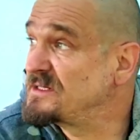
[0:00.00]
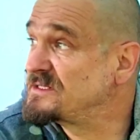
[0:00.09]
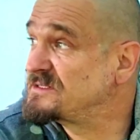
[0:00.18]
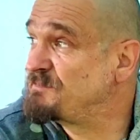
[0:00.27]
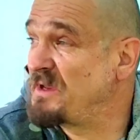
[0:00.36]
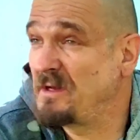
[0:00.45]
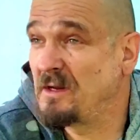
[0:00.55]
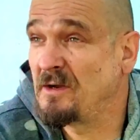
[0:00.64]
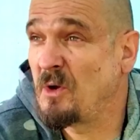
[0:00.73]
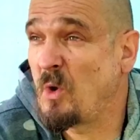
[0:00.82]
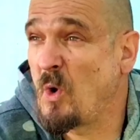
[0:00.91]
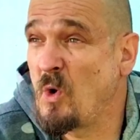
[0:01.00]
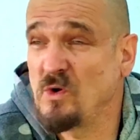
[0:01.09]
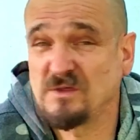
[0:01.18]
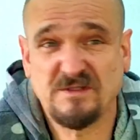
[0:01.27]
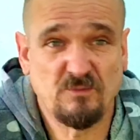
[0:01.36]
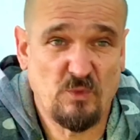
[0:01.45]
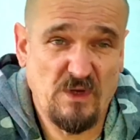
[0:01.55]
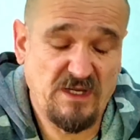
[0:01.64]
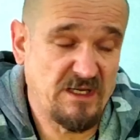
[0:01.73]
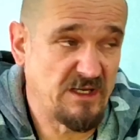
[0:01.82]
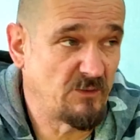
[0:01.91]
It's been an awesome
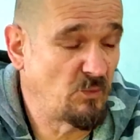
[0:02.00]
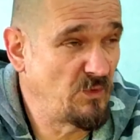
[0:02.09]
weekend.